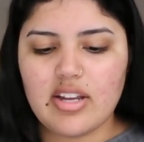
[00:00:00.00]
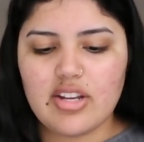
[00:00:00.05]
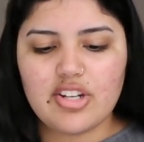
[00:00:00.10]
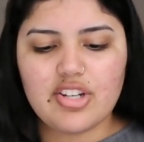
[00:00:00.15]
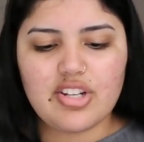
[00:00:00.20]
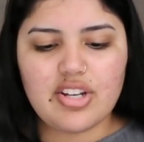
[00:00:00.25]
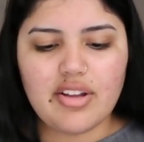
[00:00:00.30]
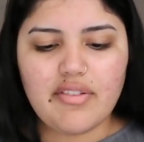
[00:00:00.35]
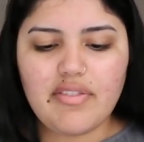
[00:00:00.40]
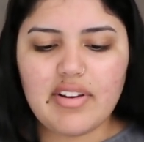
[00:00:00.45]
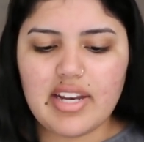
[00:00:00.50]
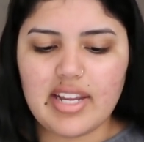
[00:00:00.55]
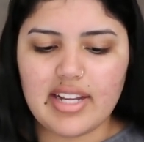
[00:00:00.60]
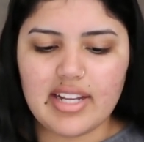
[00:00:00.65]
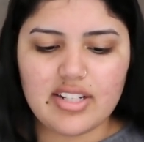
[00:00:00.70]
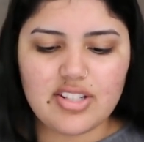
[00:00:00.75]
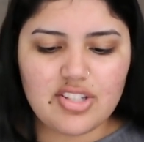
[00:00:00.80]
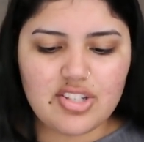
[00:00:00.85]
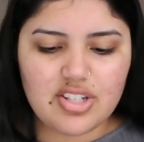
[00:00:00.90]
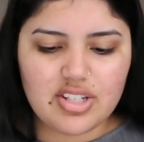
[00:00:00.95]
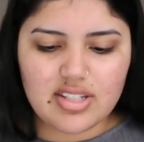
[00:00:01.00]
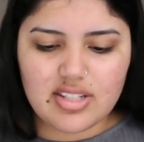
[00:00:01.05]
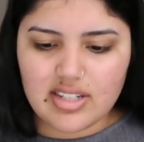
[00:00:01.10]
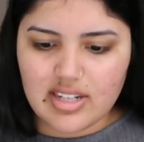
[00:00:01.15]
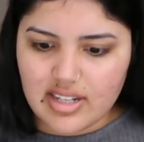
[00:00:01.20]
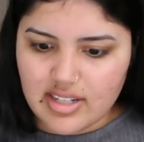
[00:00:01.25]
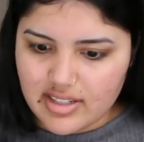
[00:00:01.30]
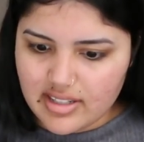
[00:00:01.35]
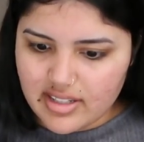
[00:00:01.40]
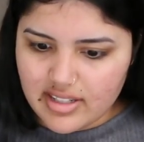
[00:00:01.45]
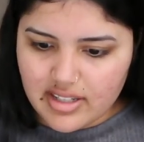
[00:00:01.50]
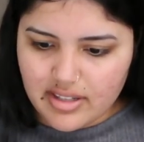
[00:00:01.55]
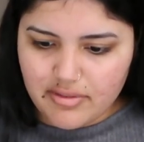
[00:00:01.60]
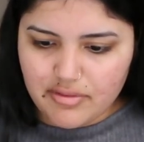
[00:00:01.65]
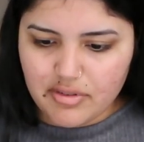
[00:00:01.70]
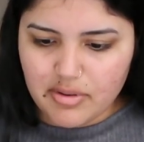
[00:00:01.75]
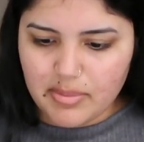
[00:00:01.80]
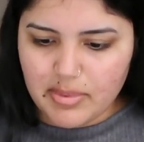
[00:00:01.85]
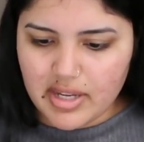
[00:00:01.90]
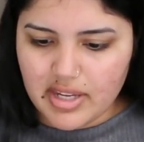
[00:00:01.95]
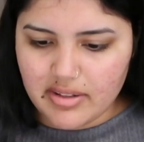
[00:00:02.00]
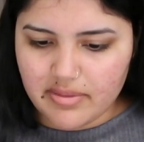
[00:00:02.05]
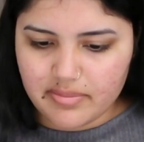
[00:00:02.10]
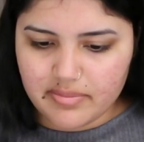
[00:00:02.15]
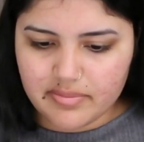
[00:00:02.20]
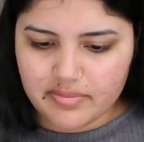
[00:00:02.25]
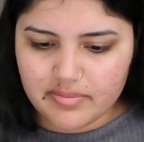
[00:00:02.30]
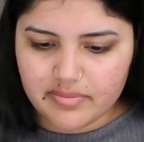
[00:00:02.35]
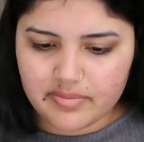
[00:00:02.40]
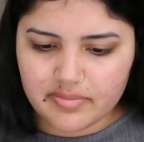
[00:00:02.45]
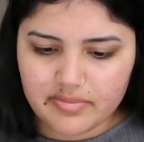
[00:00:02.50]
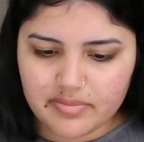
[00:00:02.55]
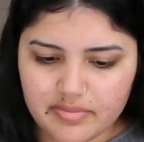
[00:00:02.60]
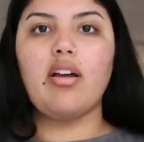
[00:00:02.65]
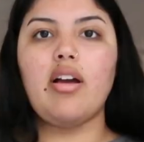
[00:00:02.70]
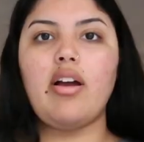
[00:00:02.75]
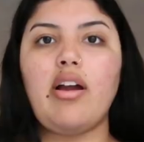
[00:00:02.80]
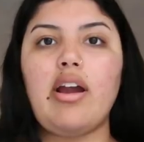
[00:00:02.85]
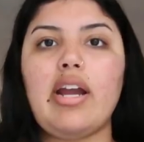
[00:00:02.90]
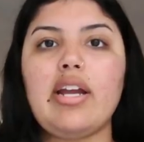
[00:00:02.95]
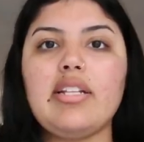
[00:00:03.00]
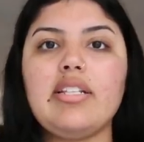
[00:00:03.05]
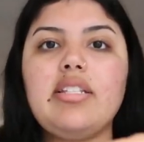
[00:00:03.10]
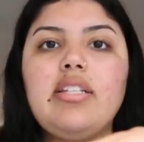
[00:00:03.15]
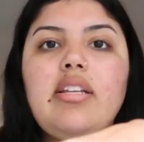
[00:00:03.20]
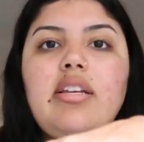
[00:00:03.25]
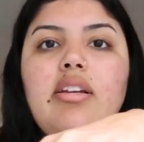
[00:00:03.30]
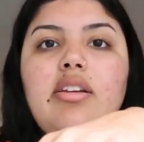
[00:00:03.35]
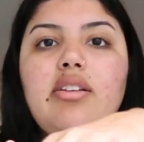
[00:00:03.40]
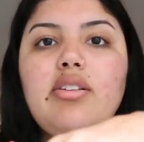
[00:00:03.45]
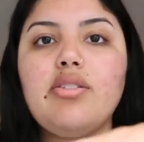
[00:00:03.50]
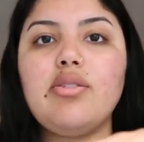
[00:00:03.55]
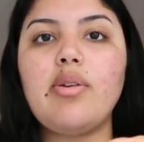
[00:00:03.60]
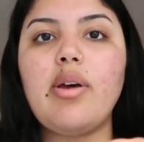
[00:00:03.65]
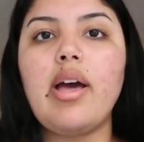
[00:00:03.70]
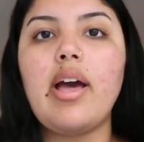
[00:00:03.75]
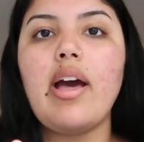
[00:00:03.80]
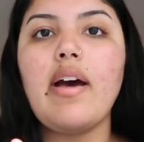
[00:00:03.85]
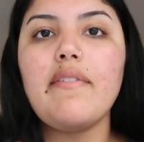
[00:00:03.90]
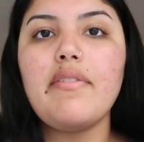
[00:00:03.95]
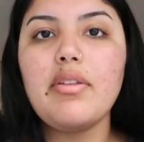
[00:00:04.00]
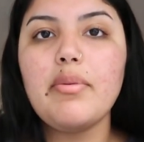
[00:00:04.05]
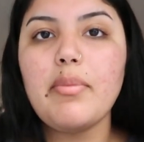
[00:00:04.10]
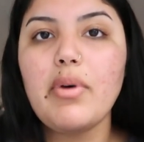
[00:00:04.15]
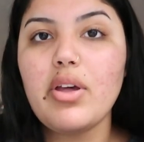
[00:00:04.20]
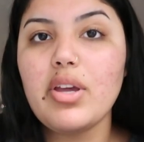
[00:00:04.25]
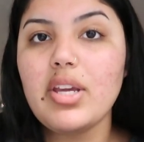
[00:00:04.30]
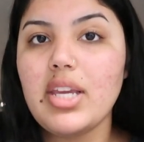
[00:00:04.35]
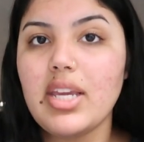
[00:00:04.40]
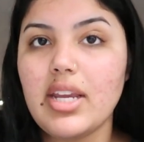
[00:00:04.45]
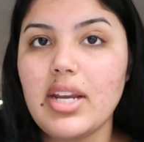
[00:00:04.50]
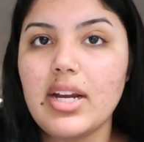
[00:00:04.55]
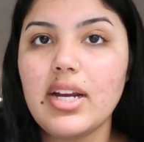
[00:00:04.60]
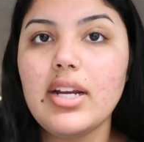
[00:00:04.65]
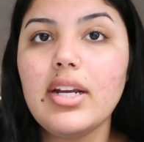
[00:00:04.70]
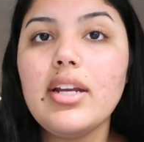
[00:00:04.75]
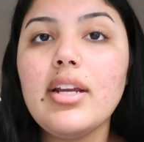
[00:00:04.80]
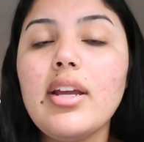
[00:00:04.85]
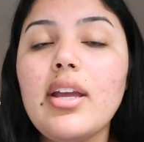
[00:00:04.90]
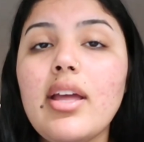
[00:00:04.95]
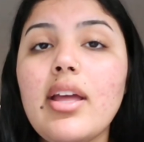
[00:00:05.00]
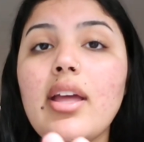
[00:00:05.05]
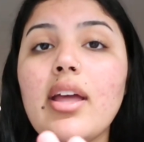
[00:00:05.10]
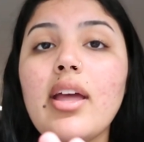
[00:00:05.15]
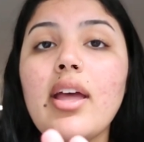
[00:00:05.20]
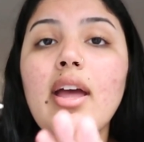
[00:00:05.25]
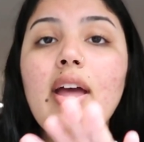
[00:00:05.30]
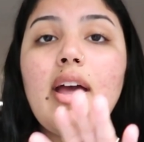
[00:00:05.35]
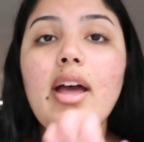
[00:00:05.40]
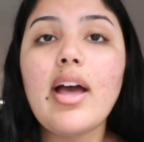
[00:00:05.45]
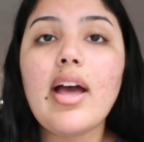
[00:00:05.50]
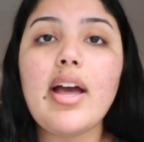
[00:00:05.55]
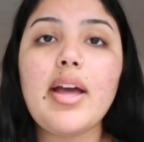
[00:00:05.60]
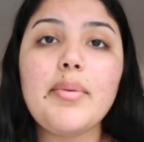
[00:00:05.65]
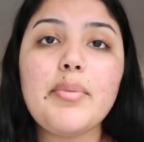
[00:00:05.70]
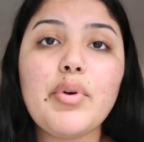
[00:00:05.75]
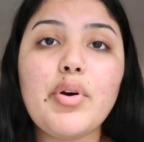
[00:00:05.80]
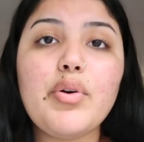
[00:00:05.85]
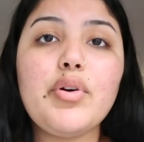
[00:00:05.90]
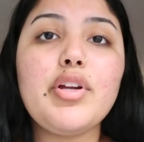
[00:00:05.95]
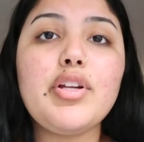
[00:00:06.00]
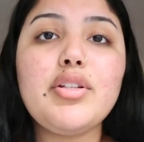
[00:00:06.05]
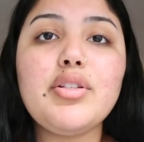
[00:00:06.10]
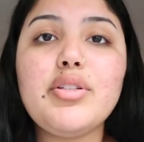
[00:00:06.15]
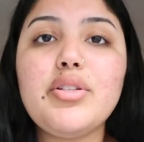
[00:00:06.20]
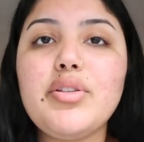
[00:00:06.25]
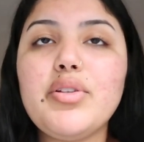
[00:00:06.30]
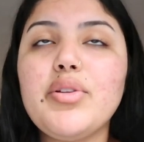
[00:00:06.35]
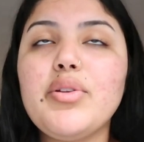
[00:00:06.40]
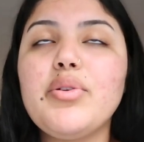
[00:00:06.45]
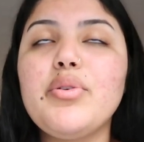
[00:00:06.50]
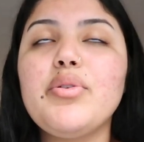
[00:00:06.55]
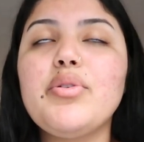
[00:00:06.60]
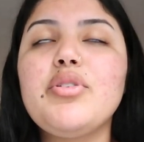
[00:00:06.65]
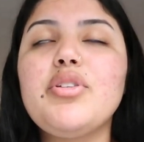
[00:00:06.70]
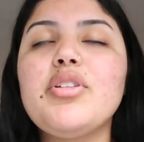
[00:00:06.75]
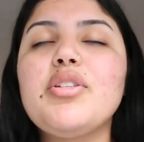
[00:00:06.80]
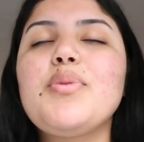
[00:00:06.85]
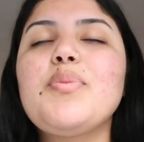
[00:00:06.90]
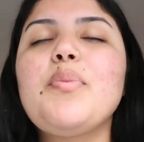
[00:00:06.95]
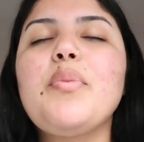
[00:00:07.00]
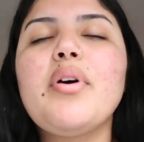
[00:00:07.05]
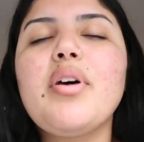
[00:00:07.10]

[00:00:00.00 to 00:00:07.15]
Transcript: shuffling. It's just not it for me. All right, so I have them all here. I'm going to just